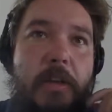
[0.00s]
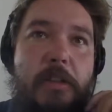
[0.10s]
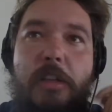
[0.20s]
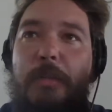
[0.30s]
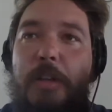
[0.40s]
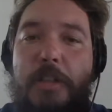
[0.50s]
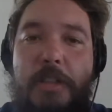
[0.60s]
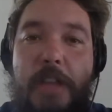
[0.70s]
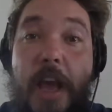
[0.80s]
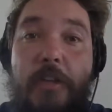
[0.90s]
there's a little bit of
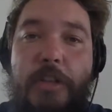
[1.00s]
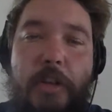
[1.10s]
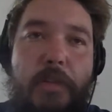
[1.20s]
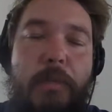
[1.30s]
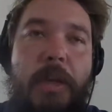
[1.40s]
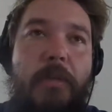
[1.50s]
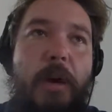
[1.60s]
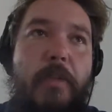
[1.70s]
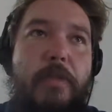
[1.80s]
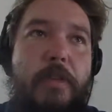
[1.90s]
nostalgia for me
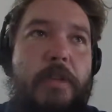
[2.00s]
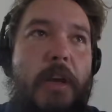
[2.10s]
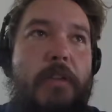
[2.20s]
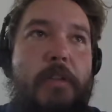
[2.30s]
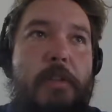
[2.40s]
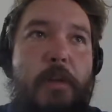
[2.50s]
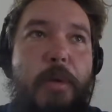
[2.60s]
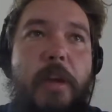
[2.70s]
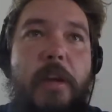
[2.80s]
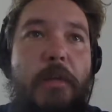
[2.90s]
when I first actually started
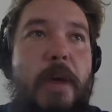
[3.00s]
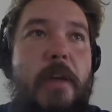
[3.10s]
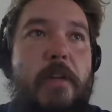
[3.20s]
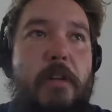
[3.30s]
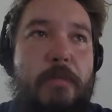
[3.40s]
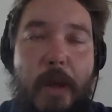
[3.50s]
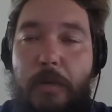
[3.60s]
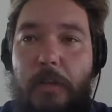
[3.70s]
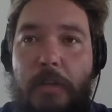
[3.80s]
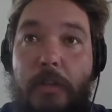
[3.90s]
playing Commander, back
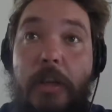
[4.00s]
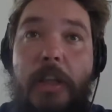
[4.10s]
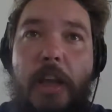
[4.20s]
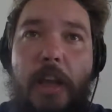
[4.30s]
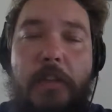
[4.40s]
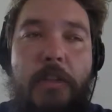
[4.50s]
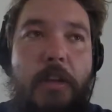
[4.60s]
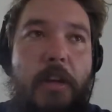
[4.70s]
when it was still EDH.